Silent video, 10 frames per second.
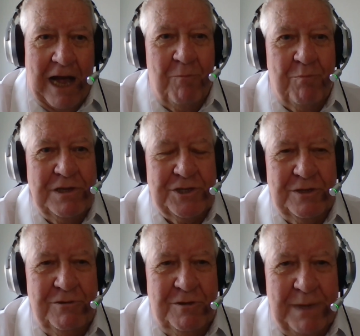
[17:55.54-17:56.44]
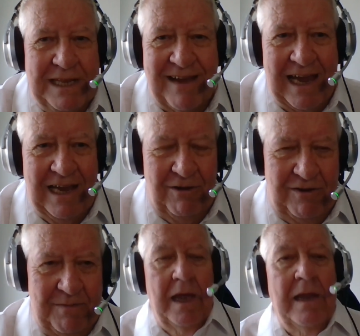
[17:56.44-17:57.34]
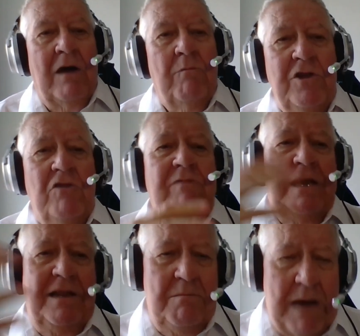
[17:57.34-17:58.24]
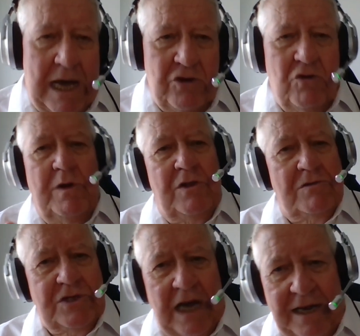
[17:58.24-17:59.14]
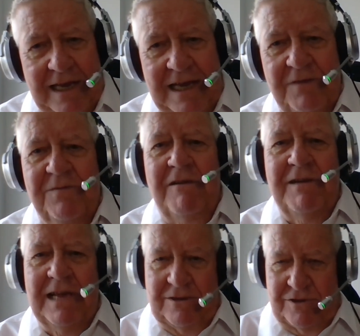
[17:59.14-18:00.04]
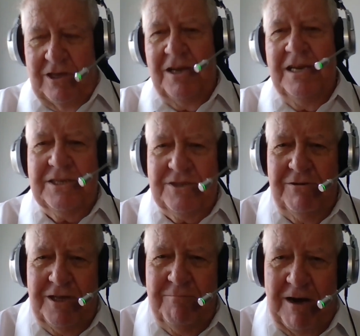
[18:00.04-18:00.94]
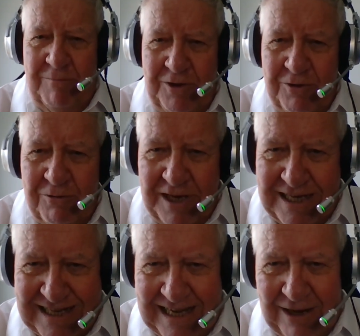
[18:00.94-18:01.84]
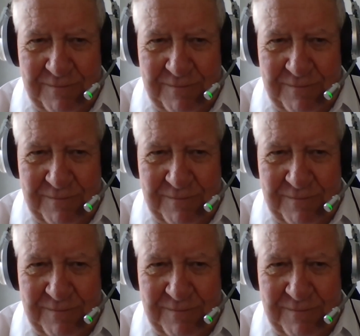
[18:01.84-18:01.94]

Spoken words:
how PRINCE2 can be tailored. Now, when you're reading the manual, when you're studying, it's very, just like Nick's doing at the moment, yawning his head